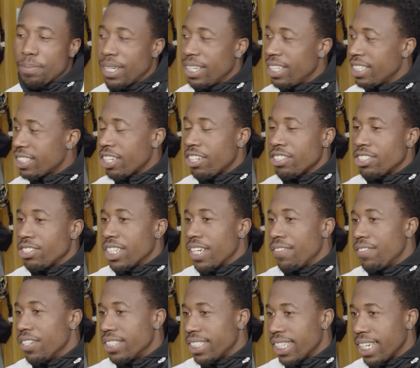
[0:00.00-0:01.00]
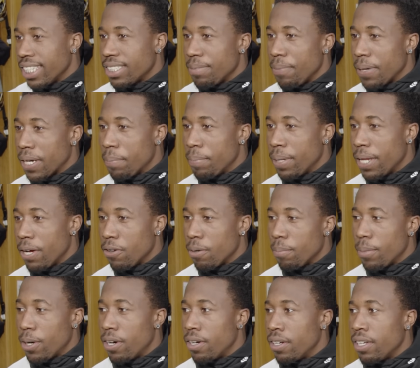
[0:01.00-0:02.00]
but it's also give you a chance to make a play on
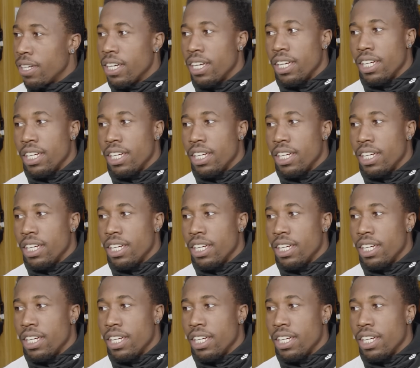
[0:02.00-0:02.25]
the ball.